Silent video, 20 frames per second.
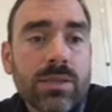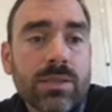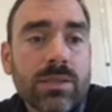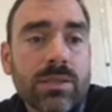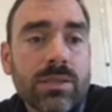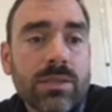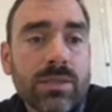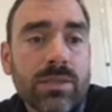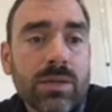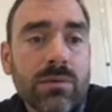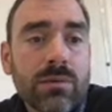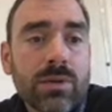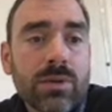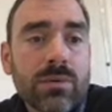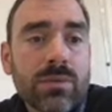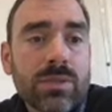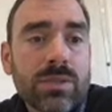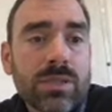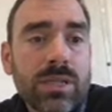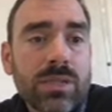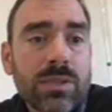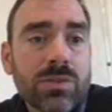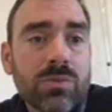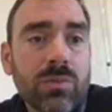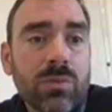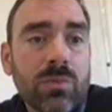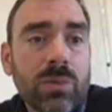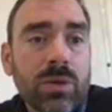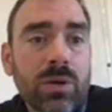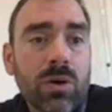0, 6
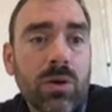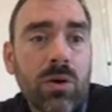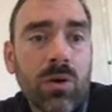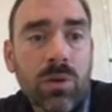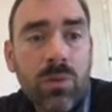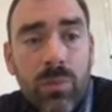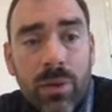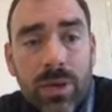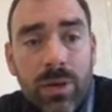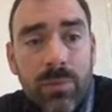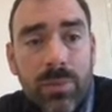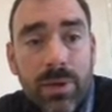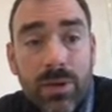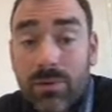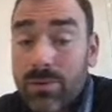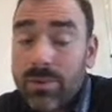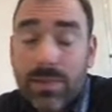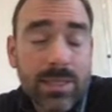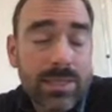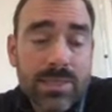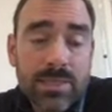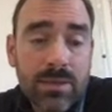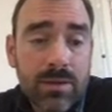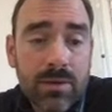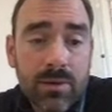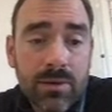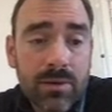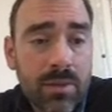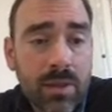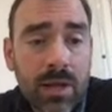would be all the way up here. That's not
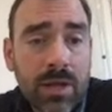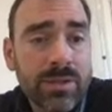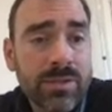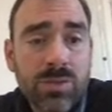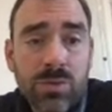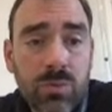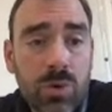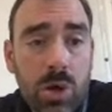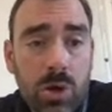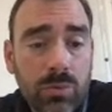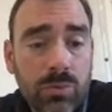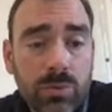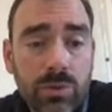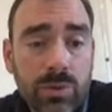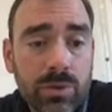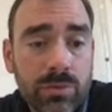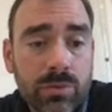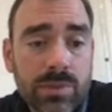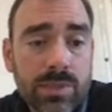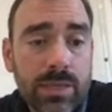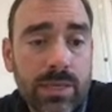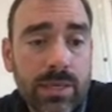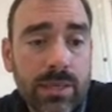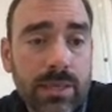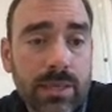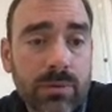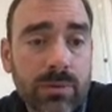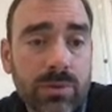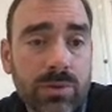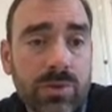on the line, so no, you don't select
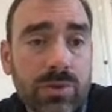that one.